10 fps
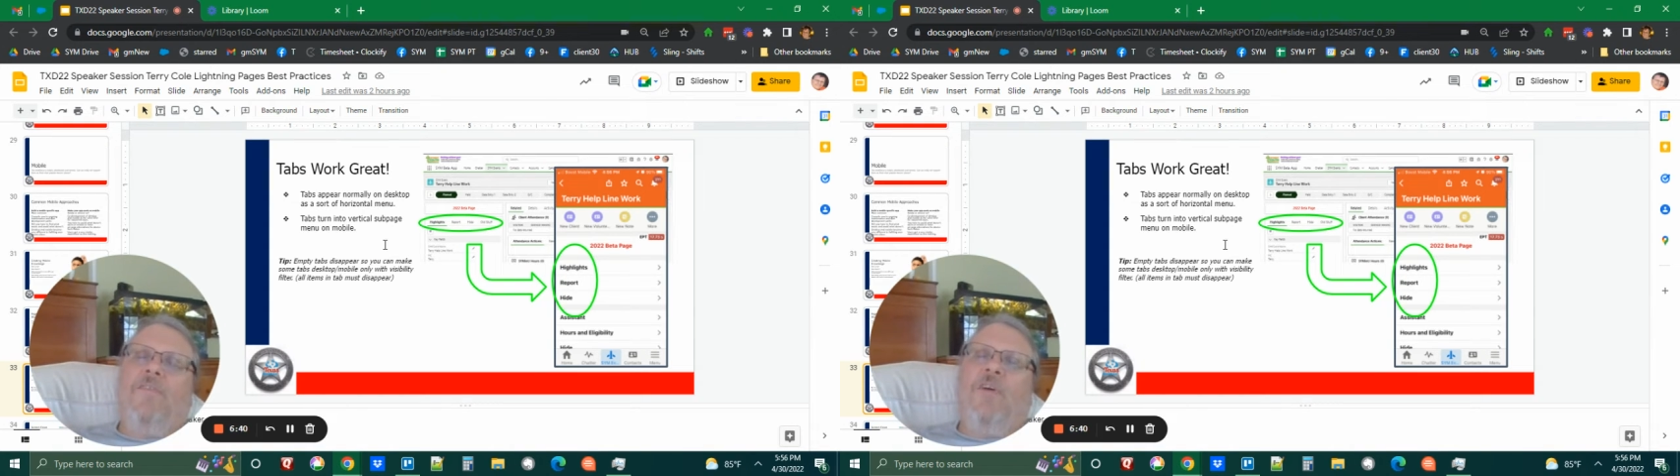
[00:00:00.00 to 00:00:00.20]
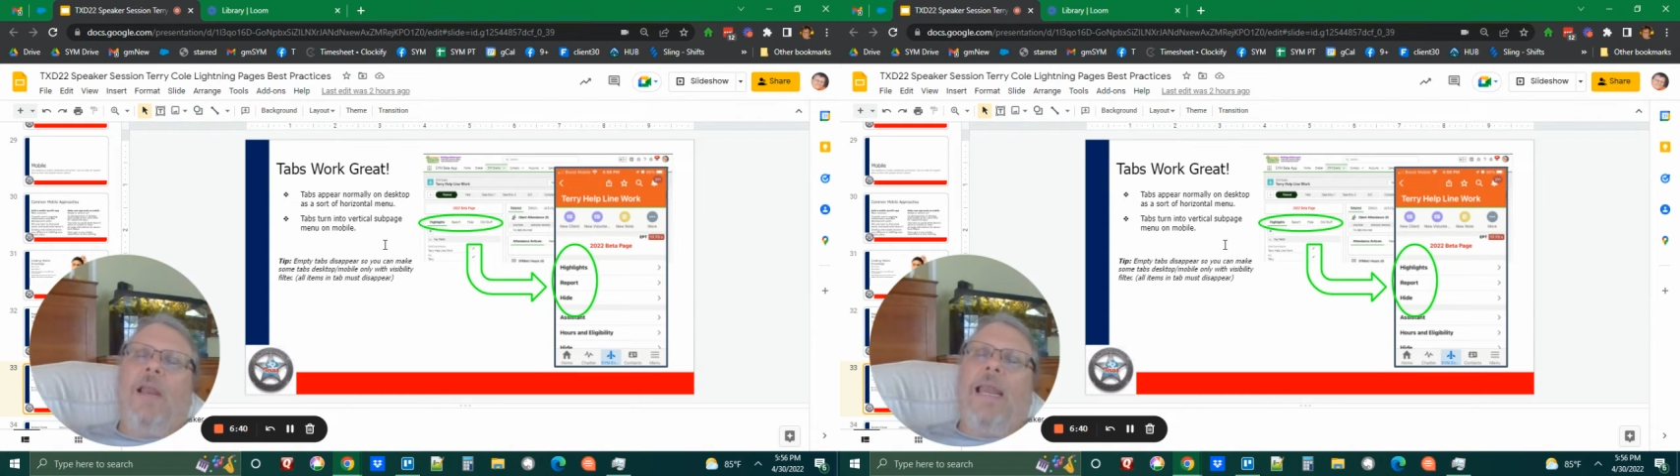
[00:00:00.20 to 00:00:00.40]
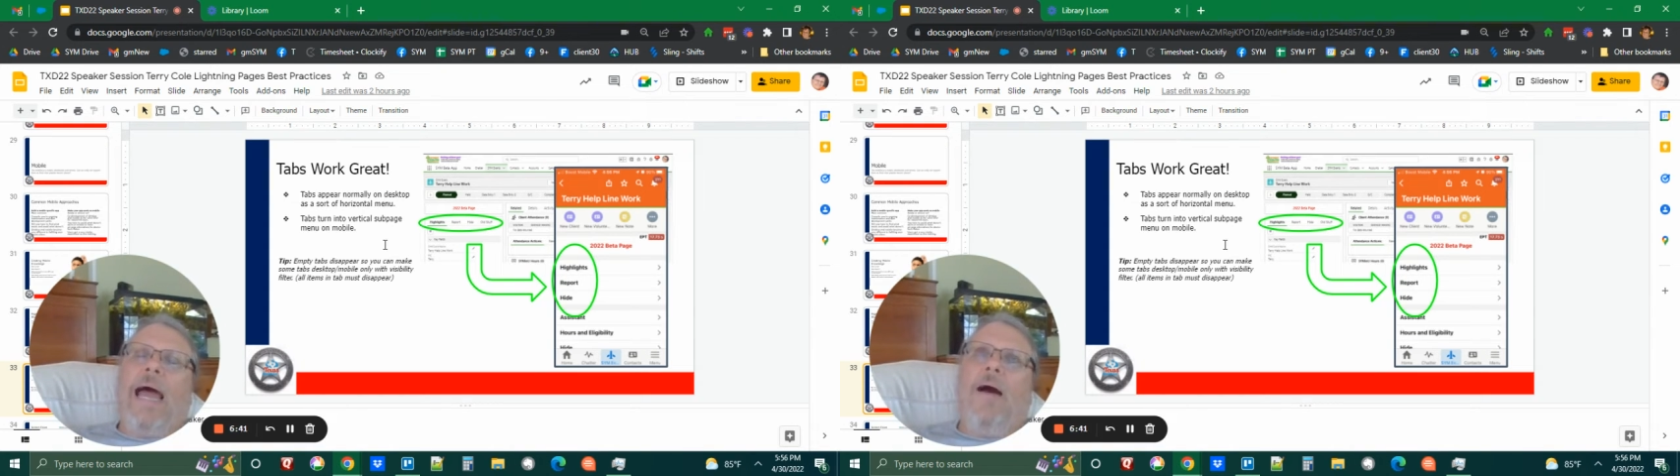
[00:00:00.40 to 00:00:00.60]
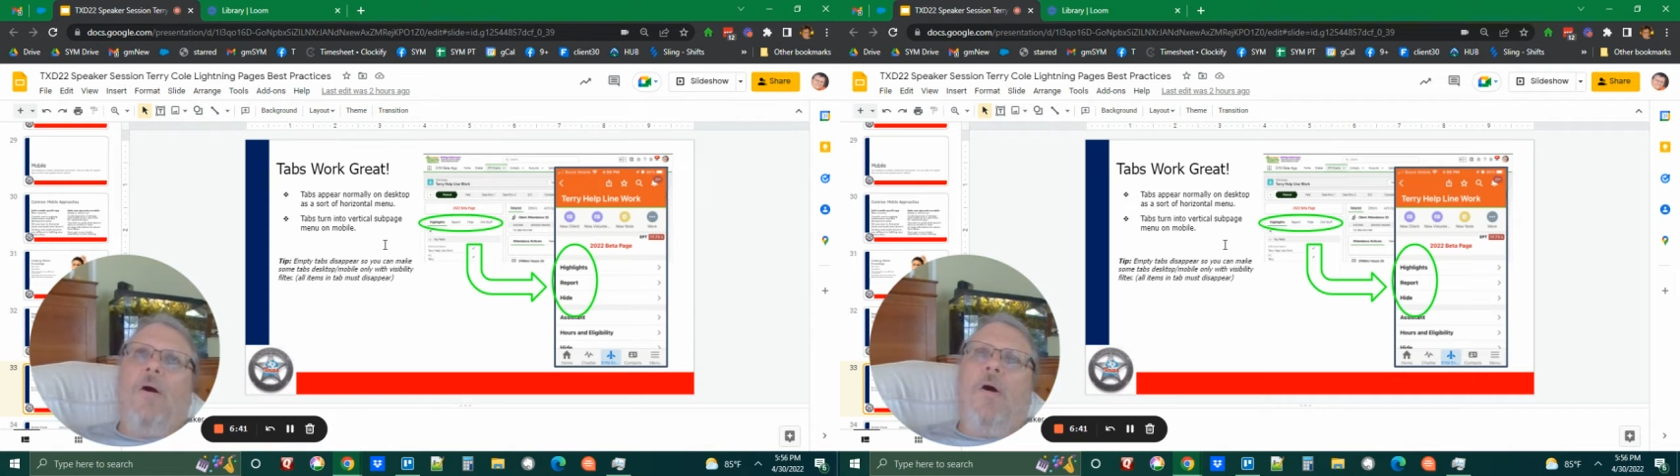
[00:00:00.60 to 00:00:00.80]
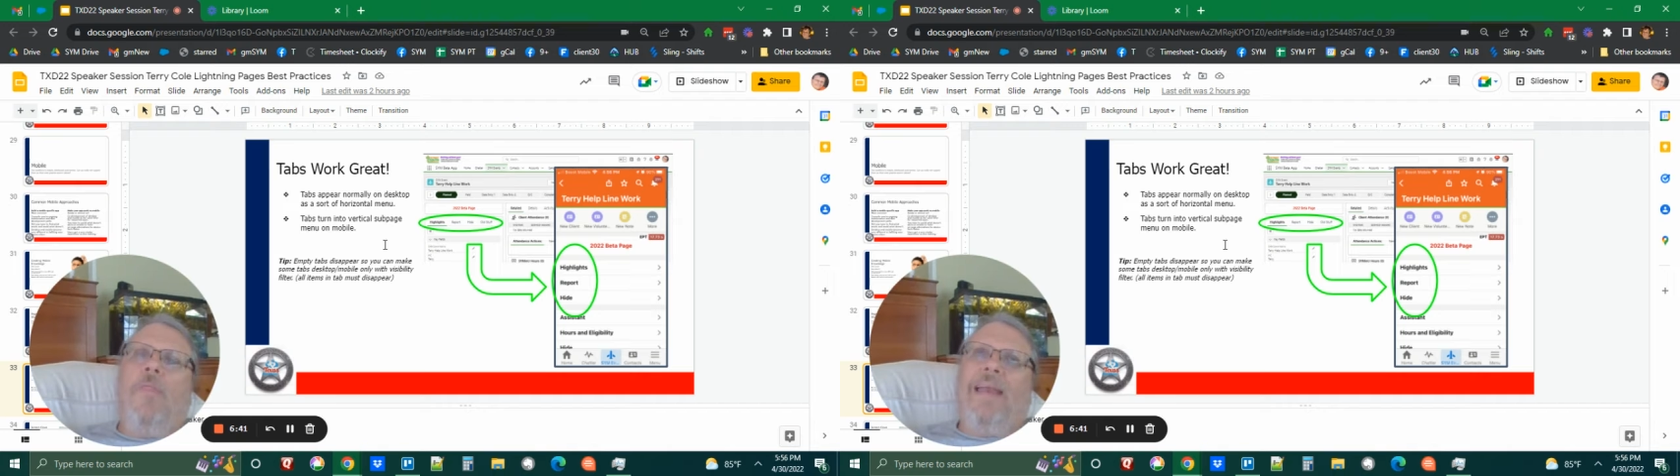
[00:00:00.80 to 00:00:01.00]
to
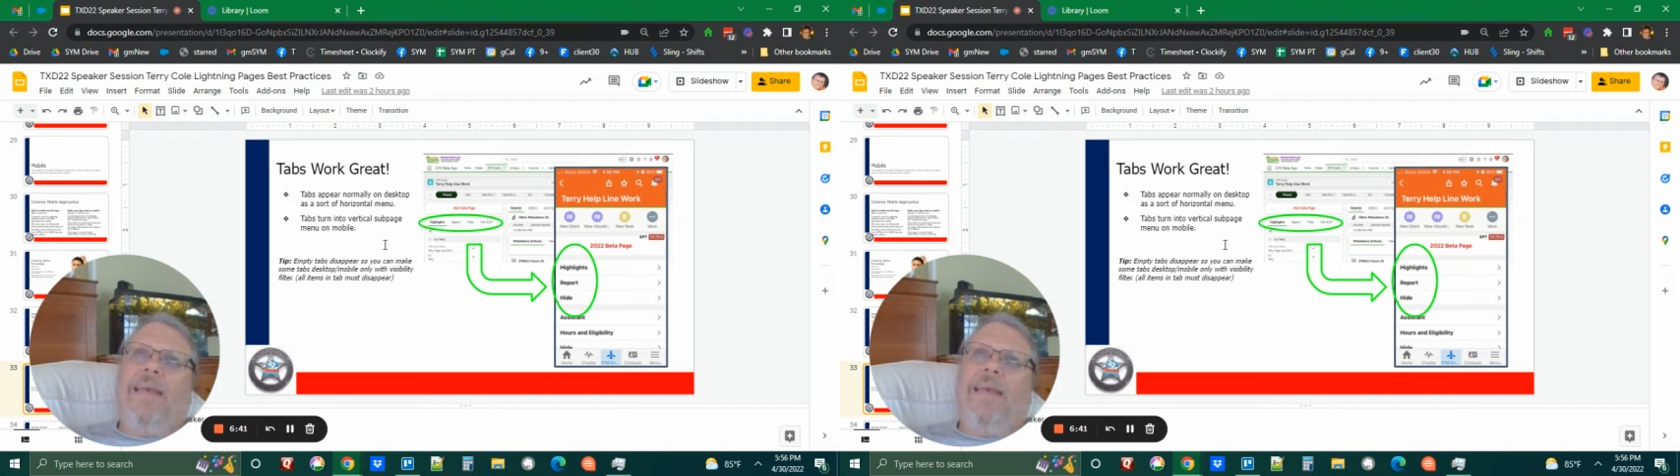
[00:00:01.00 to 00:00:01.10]
allow on the